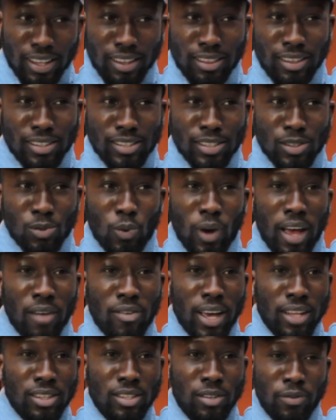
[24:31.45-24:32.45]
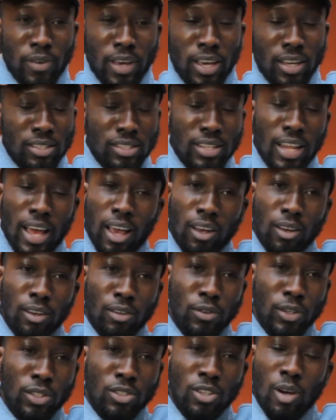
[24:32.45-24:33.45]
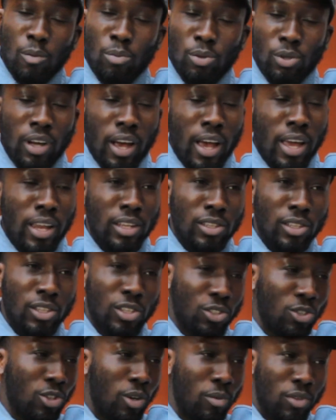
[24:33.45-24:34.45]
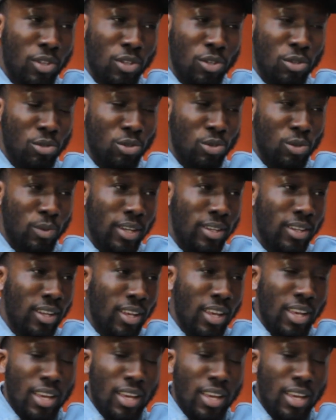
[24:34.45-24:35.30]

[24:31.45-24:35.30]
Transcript: This is what I've had to face. Like, for example, going into the shop, the usual one,